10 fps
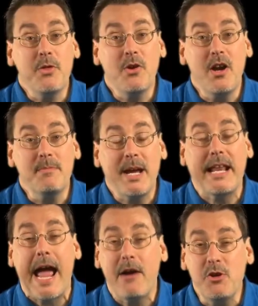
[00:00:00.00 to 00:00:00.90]
thought about
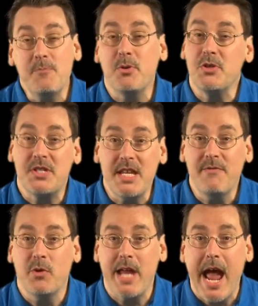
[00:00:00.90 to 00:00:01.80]
how you
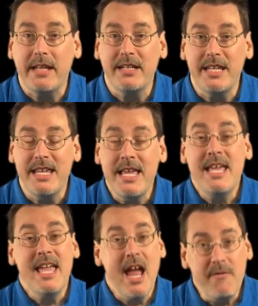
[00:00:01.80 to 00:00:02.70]
perceive reality?
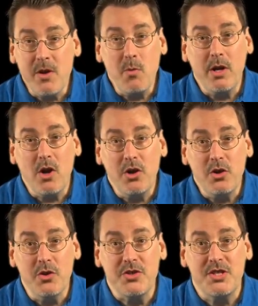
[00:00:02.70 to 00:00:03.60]
Everyone on
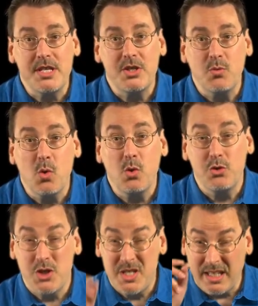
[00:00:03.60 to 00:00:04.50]
Earth sees the world
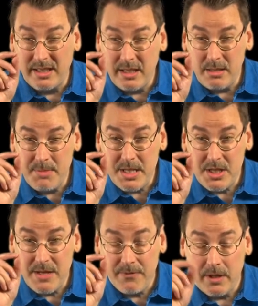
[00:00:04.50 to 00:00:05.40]
just a little bit
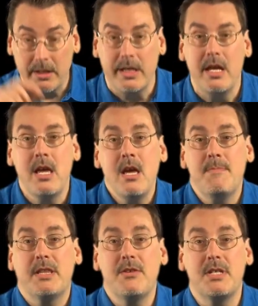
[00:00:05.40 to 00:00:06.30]
differently,
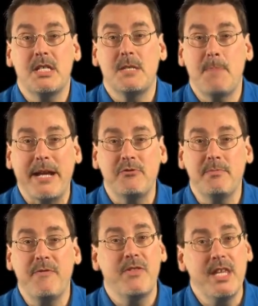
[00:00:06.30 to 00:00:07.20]
but there's a spectrum
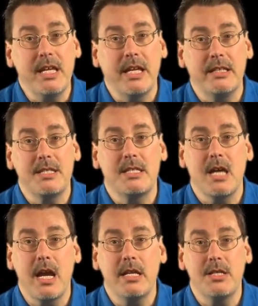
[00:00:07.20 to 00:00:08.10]
of thinking that
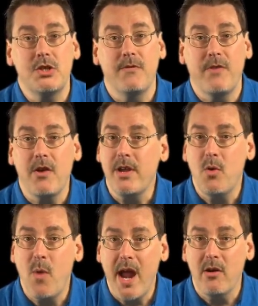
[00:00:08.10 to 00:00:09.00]
scientists are very
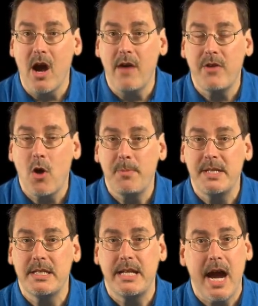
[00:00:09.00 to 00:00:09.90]
aware of, helping
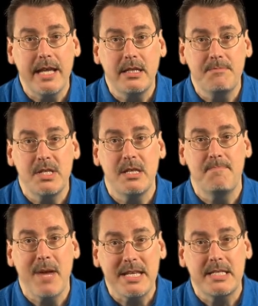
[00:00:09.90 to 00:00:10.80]
to guide them to the
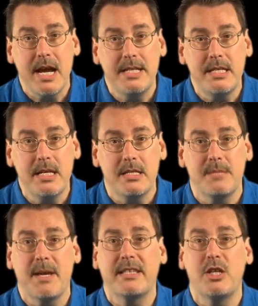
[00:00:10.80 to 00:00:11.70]
best ideas
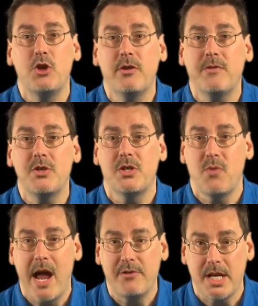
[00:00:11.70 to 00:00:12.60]
about the universe
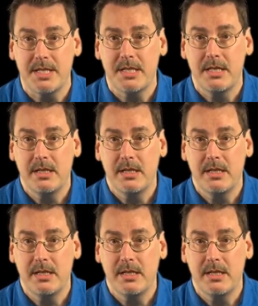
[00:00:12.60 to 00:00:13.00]
around us.